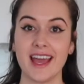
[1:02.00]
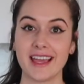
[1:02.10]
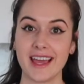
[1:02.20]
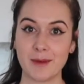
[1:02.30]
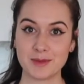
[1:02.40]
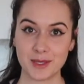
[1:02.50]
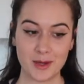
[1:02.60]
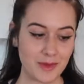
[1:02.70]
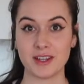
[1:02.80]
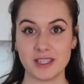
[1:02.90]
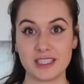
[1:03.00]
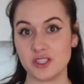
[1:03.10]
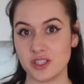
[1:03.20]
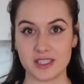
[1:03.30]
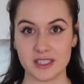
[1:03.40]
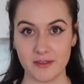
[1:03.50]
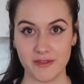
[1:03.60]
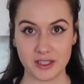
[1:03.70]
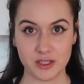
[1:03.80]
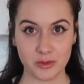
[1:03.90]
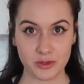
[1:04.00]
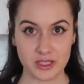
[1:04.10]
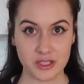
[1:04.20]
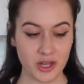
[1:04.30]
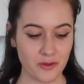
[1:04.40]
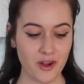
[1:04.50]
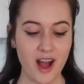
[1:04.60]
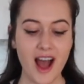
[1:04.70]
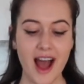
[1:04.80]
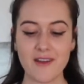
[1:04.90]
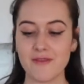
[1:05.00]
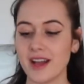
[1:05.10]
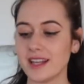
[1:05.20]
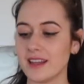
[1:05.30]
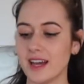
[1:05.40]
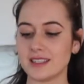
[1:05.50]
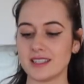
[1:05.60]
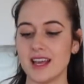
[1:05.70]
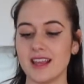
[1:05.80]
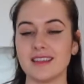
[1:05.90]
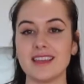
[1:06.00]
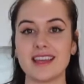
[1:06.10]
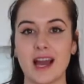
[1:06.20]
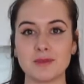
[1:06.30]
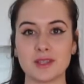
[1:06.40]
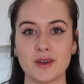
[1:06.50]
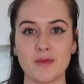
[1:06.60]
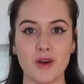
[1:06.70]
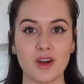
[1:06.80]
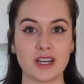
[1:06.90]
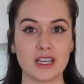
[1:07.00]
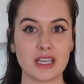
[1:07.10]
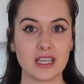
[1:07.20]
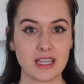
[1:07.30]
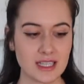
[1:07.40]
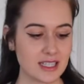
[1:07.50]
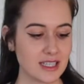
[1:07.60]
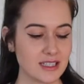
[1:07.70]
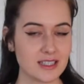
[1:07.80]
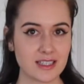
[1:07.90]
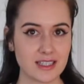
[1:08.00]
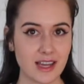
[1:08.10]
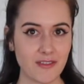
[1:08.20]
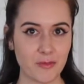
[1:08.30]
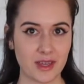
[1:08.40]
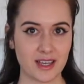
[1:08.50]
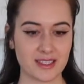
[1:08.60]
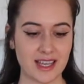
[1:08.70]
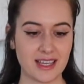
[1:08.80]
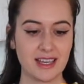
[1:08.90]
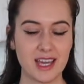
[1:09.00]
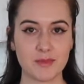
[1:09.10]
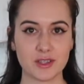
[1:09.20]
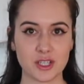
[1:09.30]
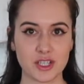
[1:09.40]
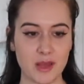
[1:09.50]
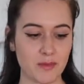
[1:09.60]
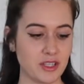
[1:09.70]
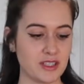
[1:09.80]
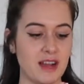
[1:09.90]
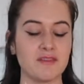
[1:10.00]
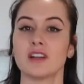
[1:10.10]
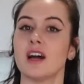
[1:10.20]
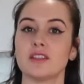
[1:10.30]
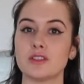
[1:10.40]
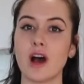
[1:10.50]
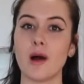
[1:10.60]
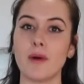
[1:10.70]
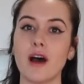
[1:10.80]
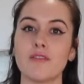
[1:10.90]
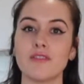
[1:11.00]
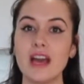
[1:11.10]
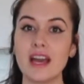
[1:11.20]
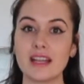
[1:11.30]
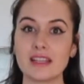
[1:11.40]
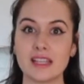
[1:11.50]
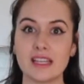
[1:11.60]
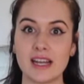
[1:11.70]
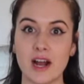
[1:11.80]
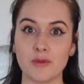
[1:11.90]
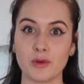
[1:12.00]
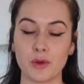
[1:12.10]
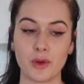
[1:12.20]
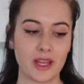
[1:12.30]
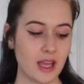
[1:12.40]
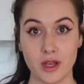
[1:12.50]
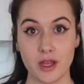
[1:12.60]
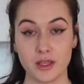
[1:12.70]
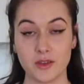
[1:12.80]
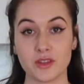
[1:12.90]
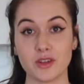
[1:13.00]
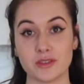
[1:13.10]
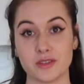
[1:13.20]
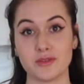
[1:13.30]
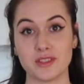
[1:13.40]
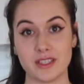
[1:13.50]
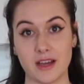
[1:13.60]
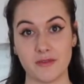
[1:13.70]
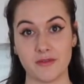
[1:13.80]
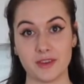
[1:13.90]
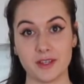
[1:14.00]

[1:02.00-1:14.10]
capsicum, but it's just stuffed vegetables in general. I find that the capsicum are easiest to stuff because they keep their shape. You just have to cut the top off, clean it out real quick. You can also stuff